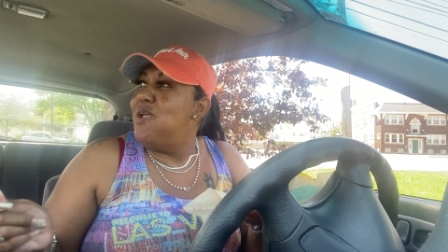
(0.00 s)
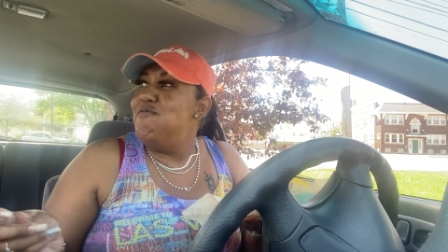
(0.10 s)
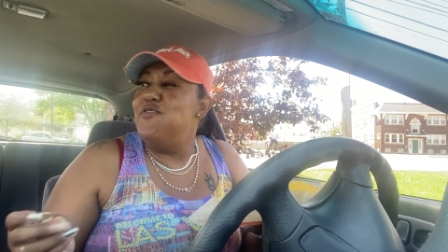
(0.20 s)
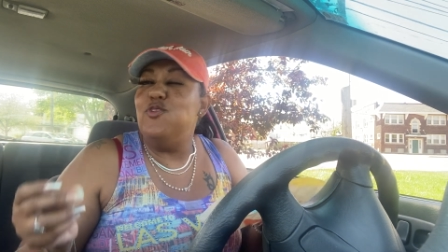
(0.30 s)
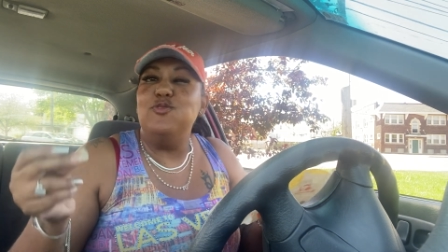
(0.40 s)

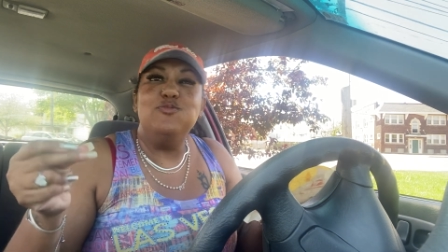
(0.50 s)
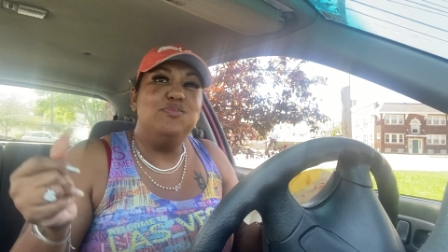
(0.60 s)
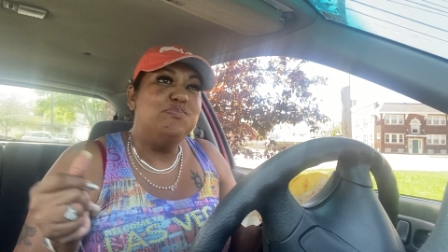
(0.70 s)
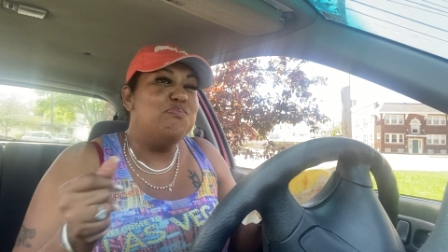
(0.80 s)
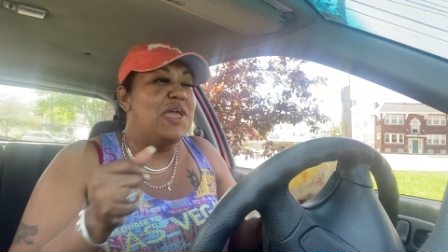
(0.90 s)
Food
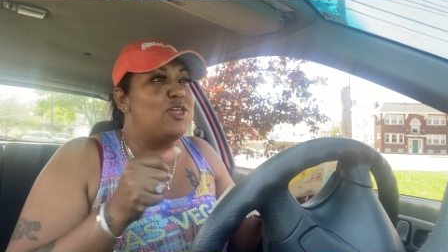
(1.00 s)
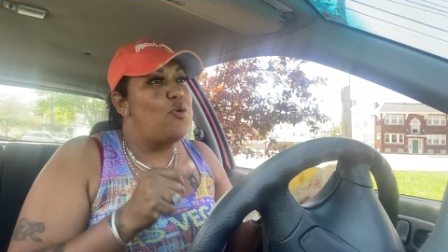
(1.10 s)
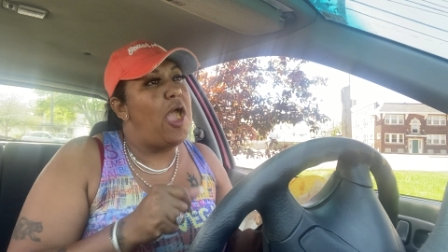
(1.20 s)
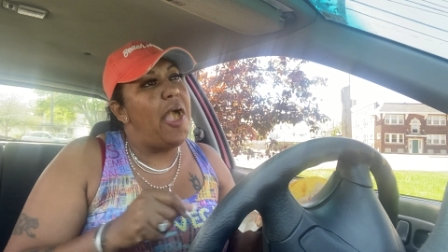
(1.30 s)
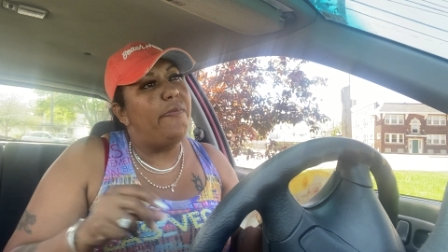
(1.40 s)
make
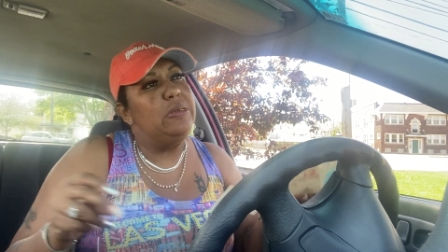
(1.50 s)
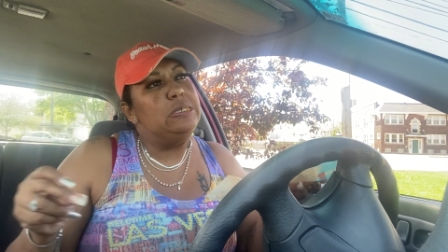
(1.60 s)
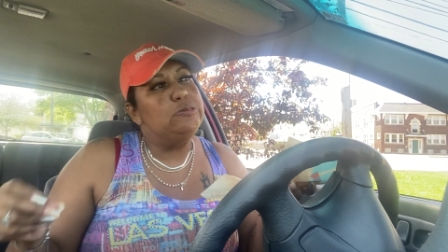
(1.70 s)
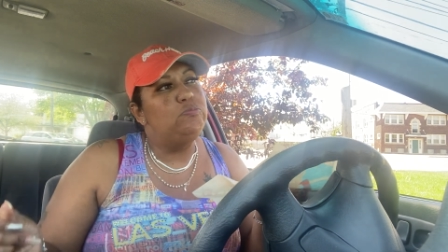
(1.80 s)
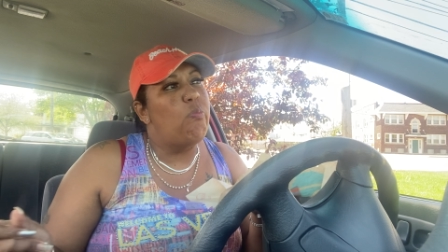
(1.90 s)
you
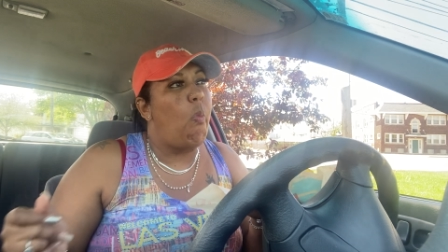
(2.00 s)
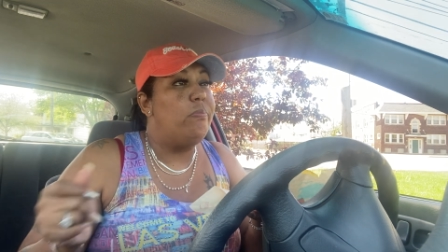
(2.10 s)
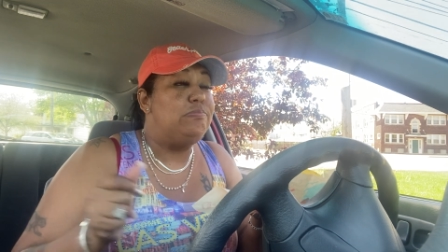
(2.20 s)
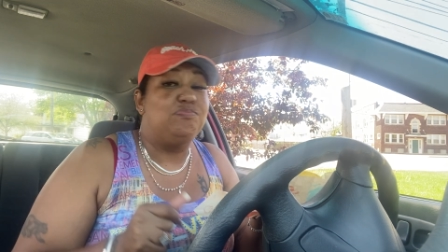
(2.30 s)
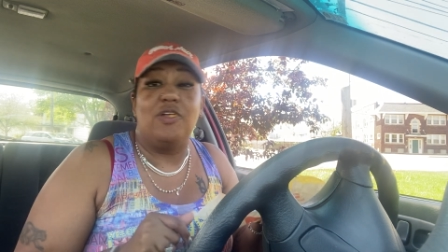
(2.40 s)
happy.
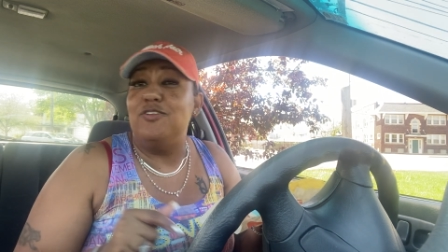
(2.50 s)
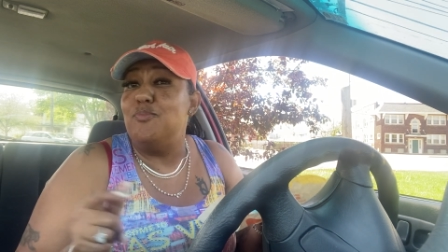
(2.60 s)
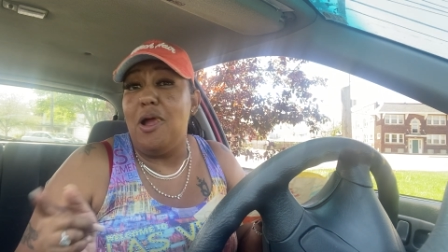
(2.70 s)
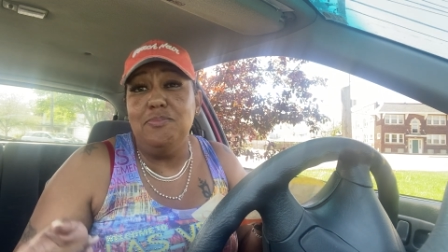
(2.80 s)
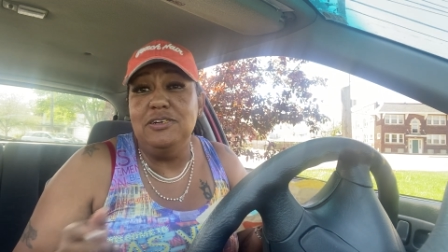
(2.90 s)
Cause it
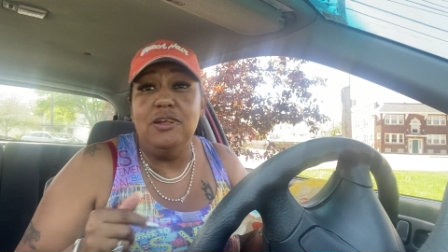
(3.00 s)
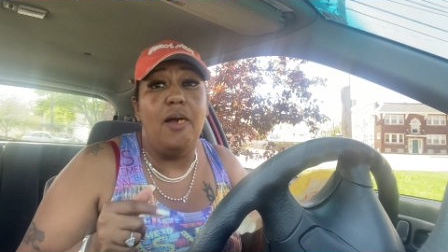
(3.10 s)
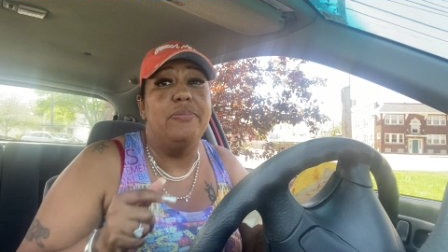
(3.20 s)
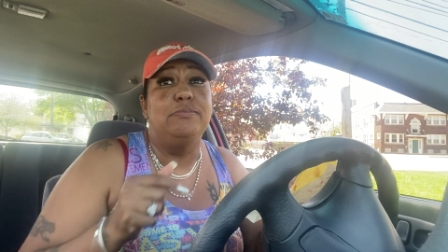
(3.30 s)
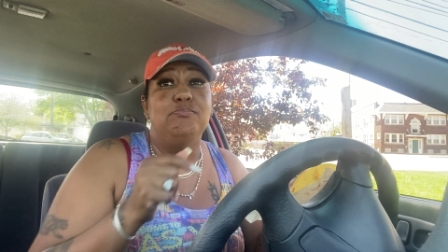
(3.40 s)
made me
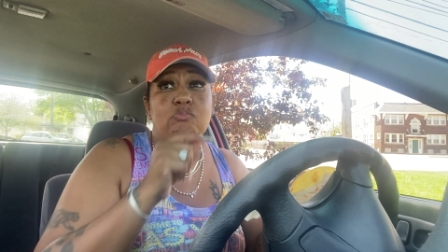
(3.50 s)
happy.